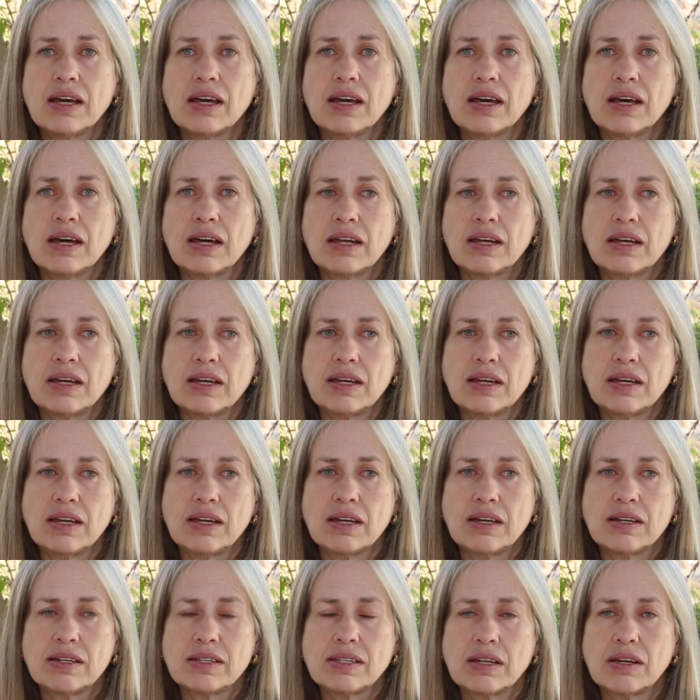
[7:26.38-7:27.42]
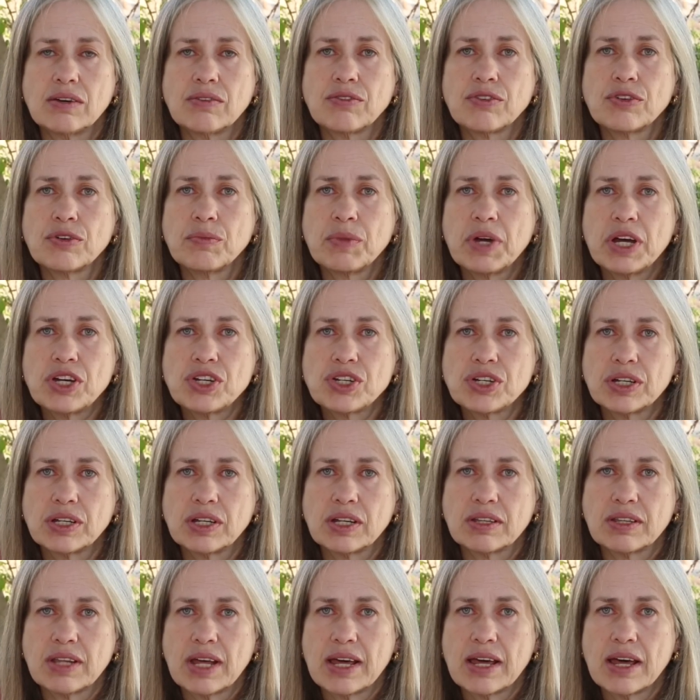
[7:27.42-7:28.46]
it is information
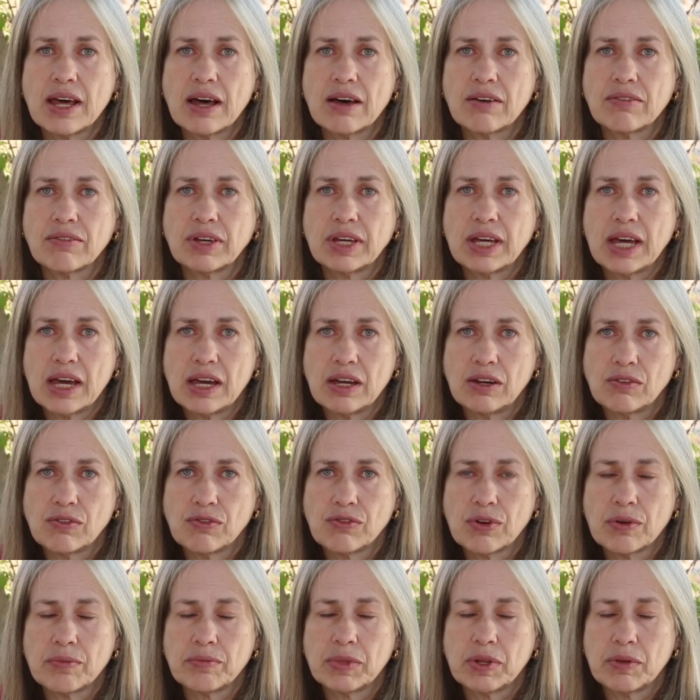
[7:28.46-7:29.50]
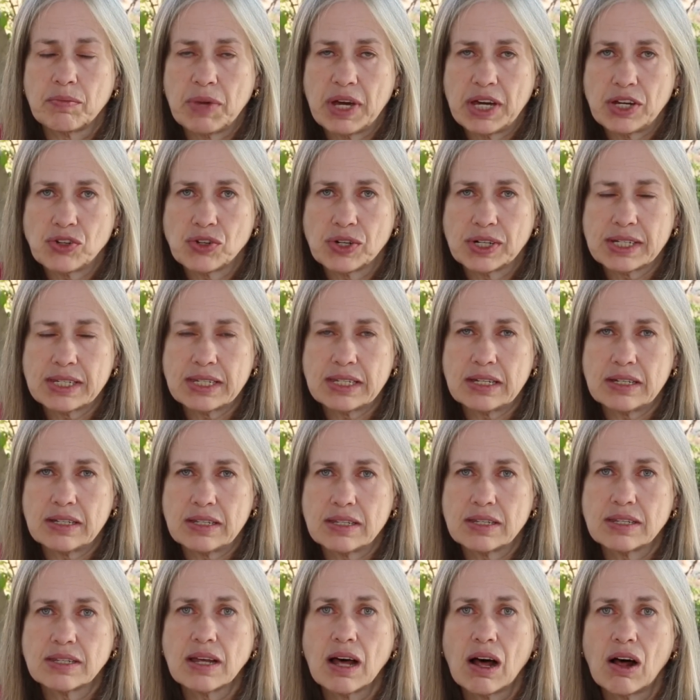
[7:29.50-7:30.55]
that they have gained from the matrix
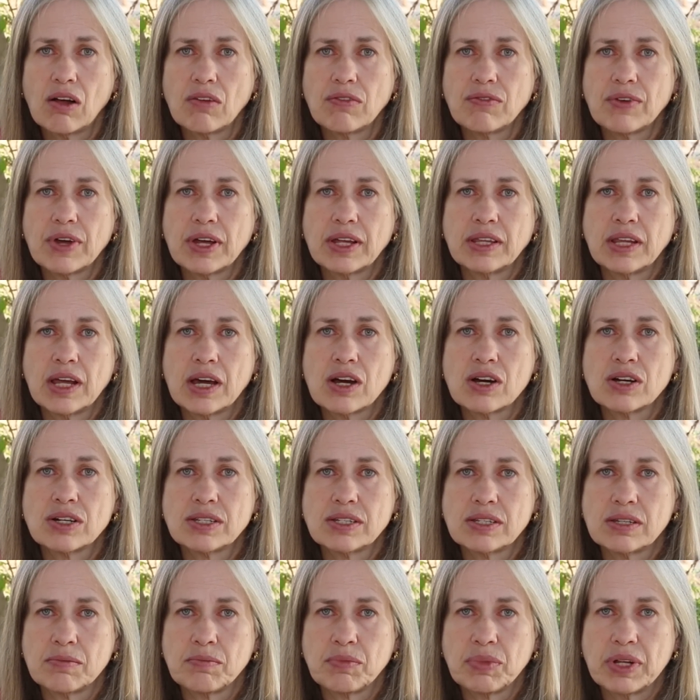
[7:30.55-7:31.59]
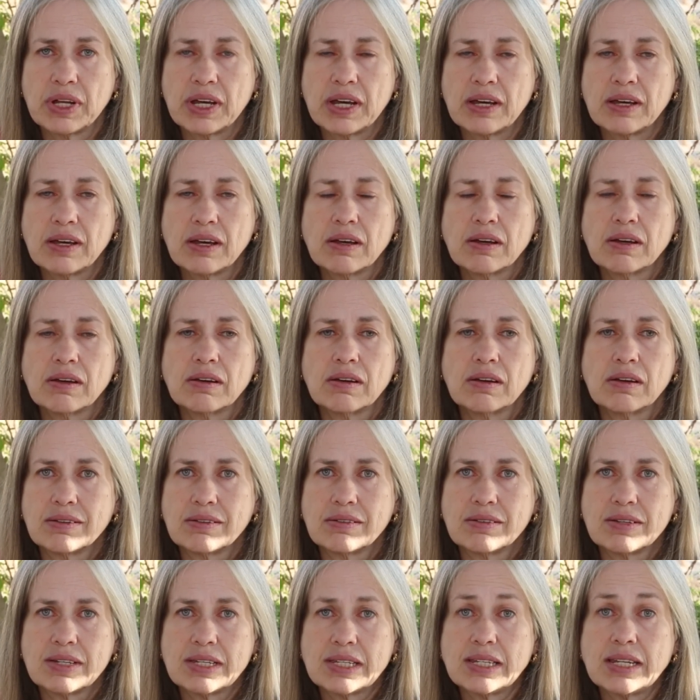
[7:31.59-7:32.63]
itself, and they are simply
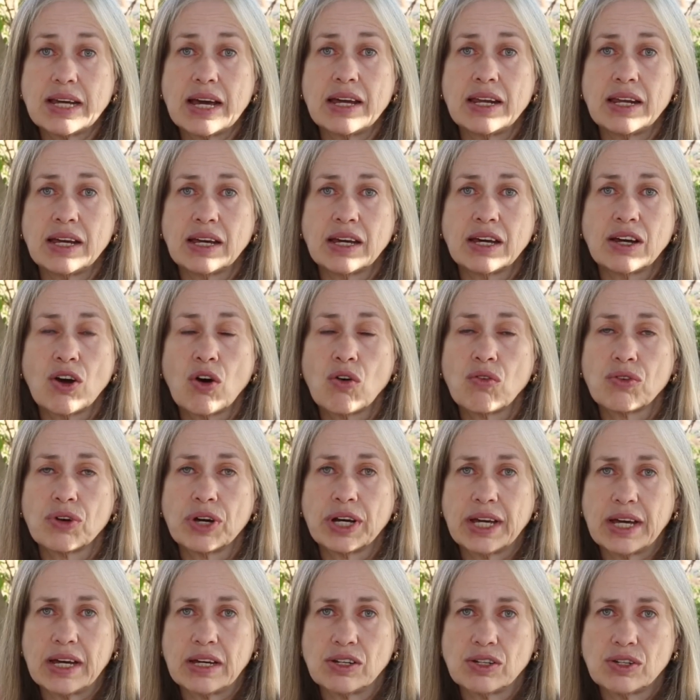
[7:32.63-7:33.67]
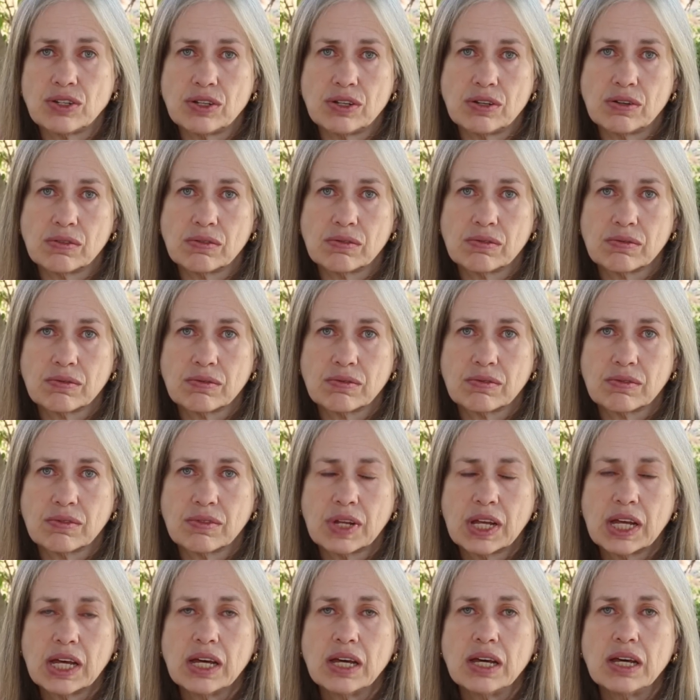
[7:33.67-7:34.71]
stating it over again to you.
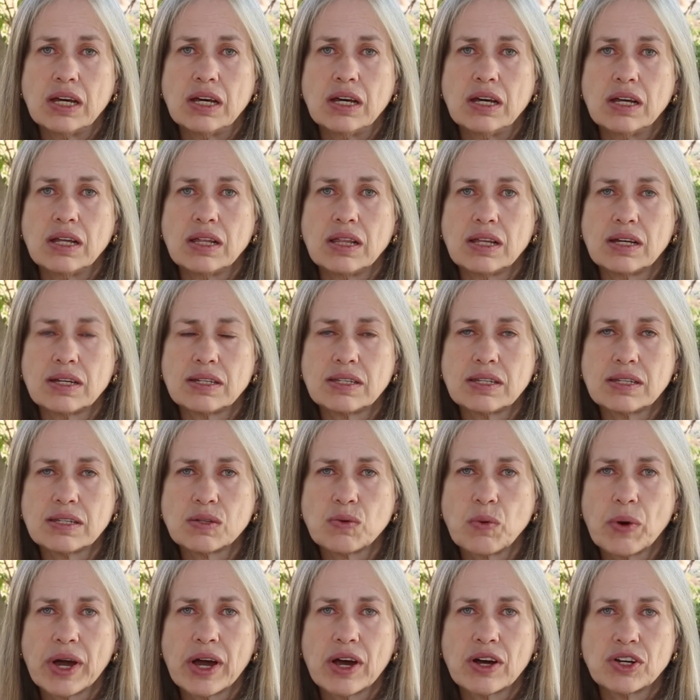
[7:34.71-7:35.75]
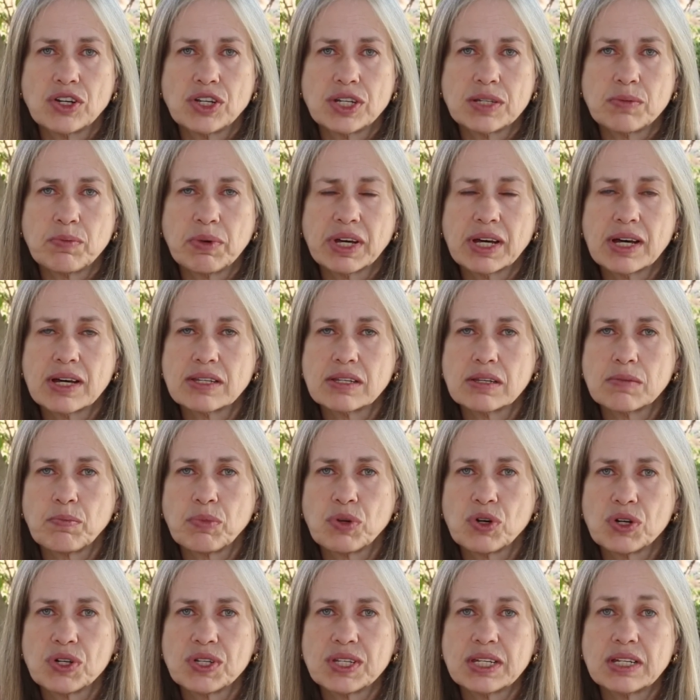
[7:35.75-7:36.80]
This is where just because a
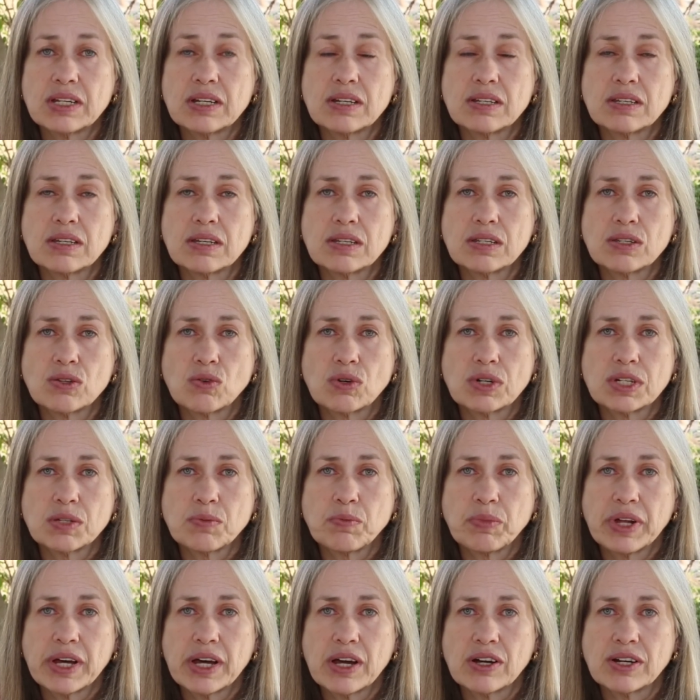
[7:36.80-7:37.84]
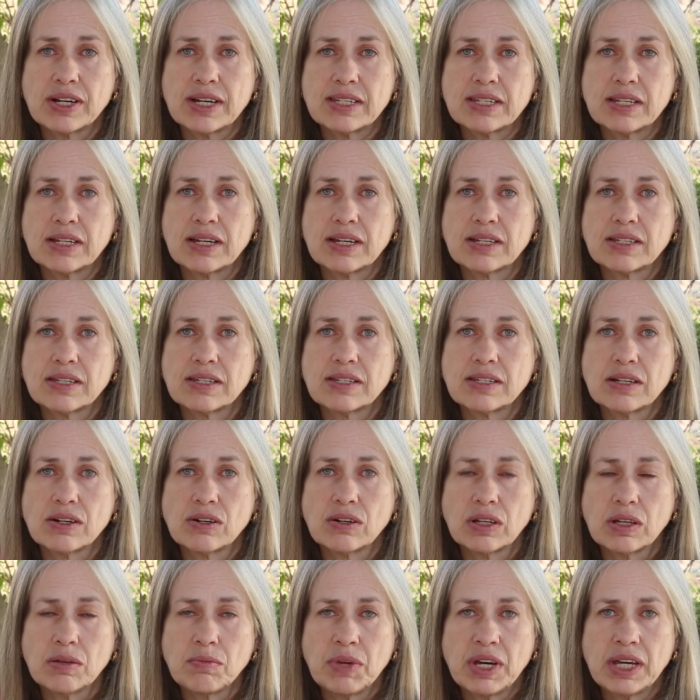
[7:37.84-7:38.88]
person is a Soulless player doesn't
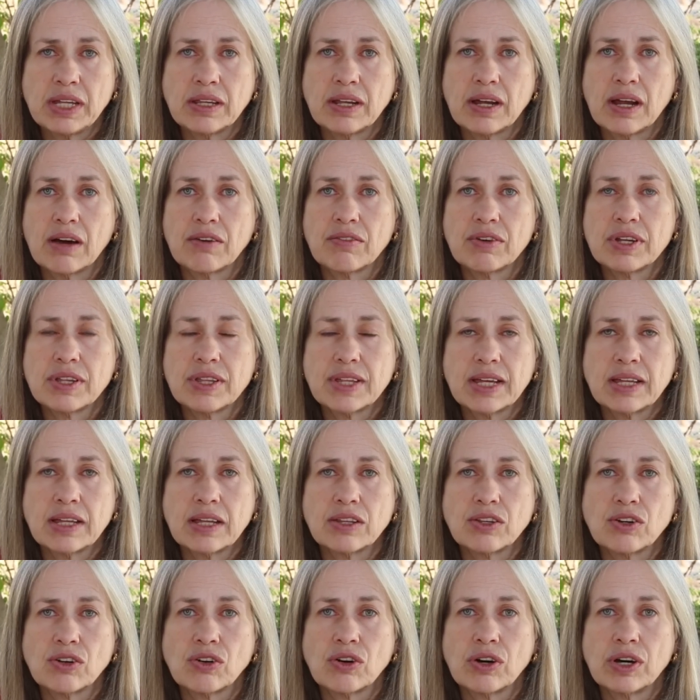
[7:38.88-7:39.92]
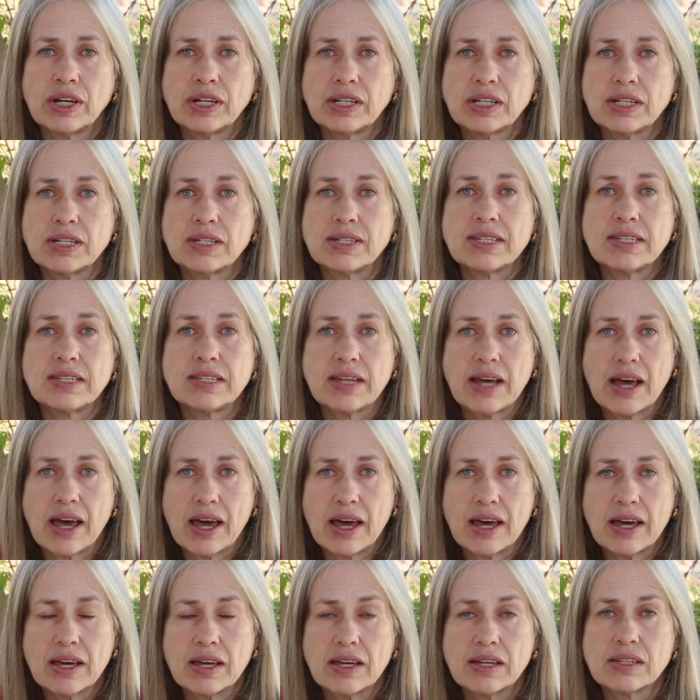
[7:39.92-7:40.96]
necessarily mean that everything that they're going to
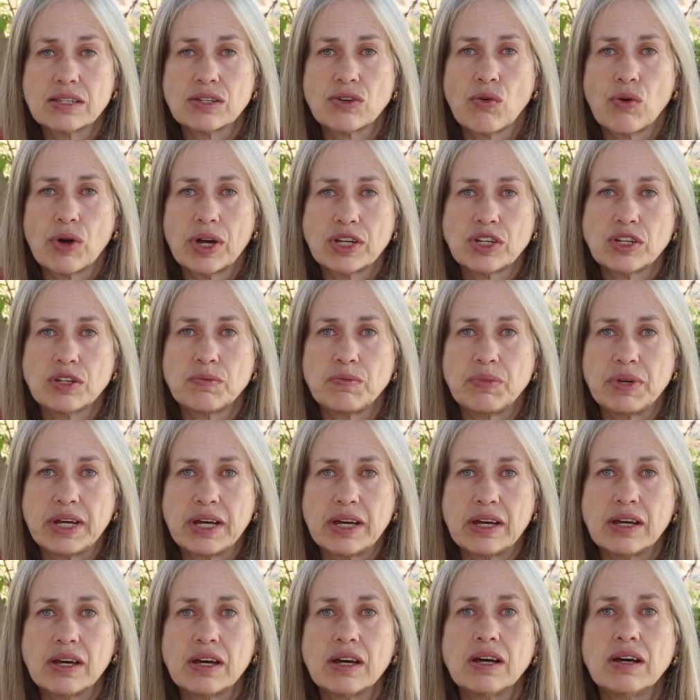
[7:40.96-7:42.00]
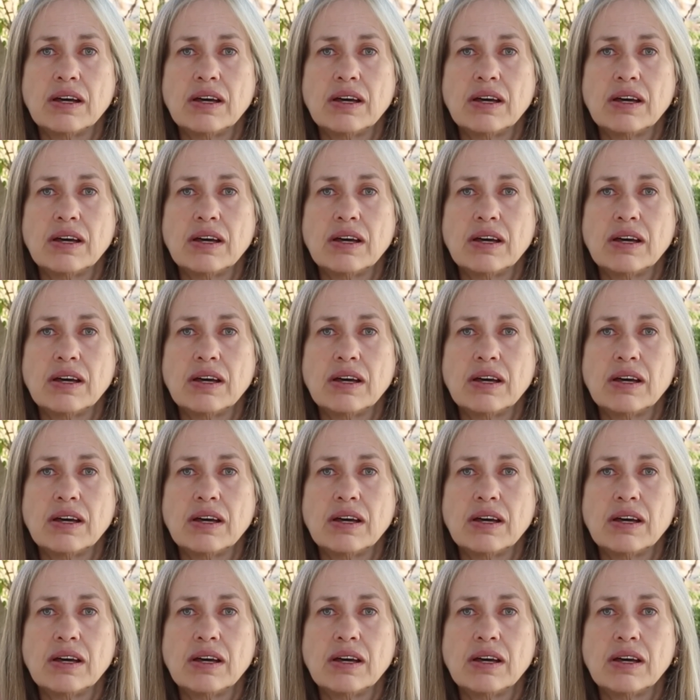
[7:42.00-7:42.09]
say is going to be